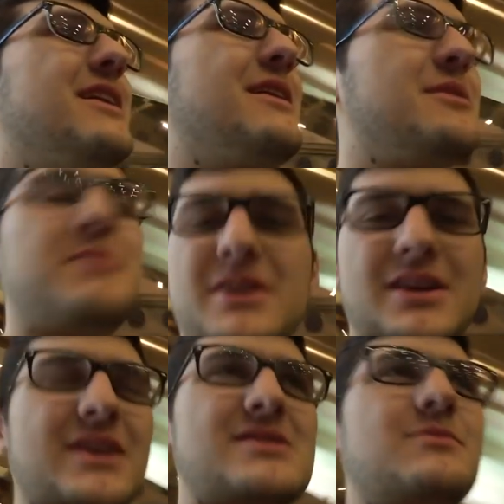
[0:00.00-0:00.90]
And they're
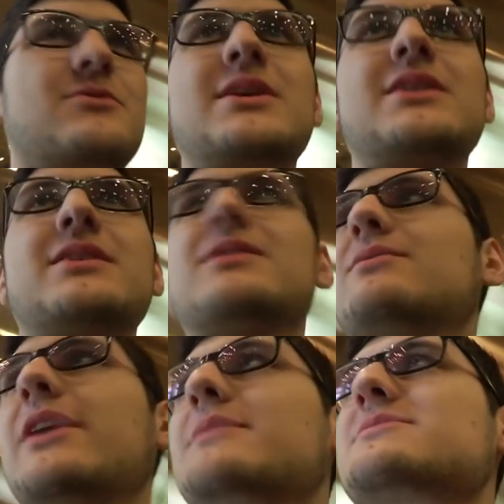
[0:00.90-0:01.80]
building like some really
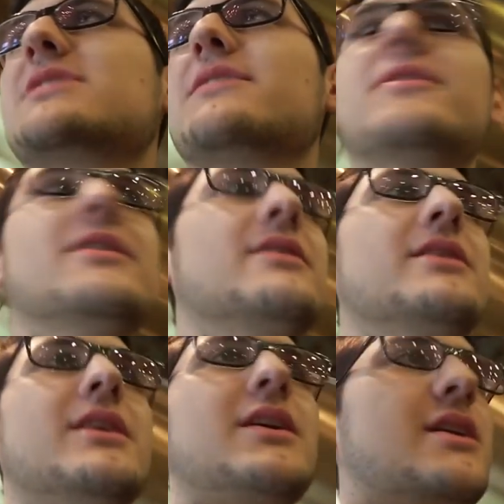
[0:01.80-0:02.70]
random stuff now.
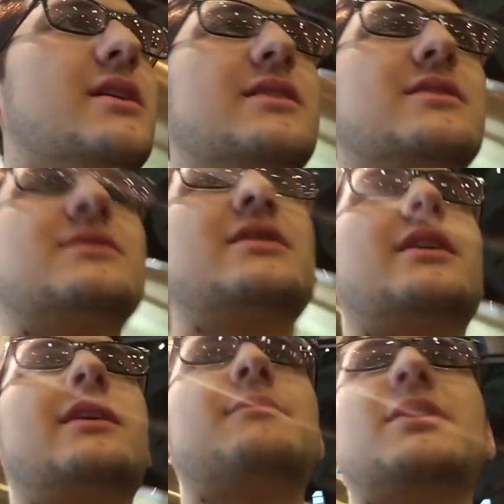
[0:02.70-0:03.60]

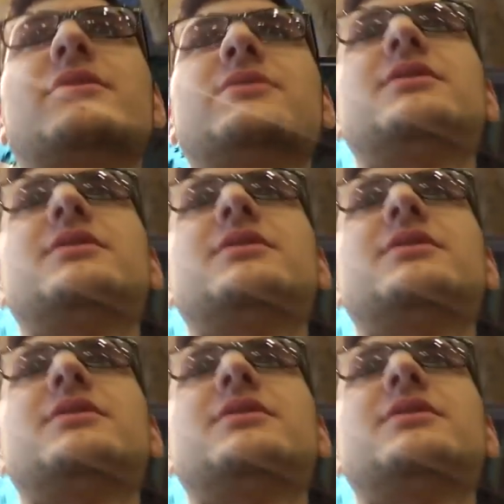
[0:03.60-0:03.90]
Um, yeah, no